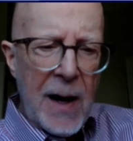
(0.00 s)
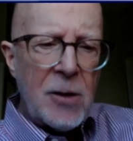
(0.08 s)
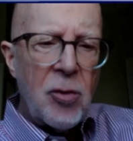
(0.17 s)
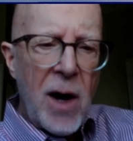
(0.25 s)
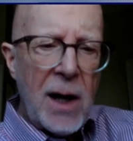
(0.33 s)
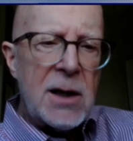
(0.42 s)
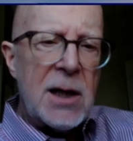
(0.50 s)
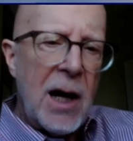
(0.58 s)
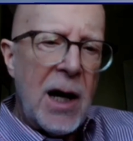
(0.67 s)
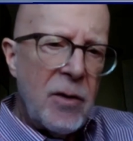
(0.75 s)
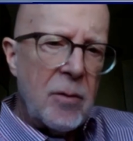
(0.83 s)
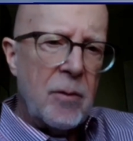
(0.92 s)
and Grant
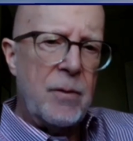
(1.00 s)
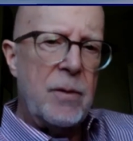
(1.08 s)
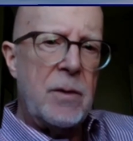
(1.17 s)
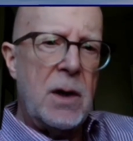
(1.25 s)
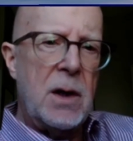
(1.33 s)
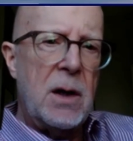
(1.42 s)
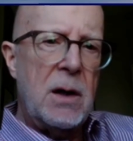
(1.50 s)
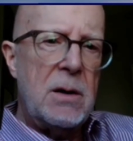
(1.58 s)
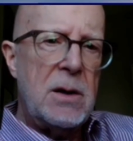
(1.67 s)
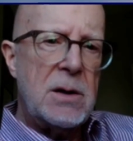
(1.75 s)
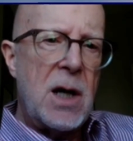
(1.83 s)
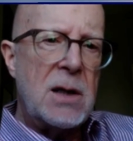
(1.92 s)
gave them
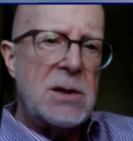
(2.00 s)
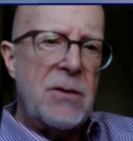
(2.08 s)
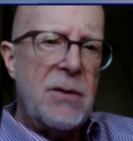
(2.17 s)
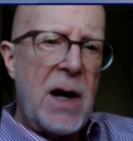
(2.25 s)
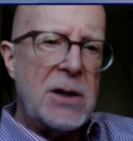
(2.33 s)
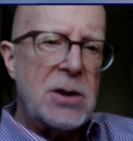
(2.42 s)
decisive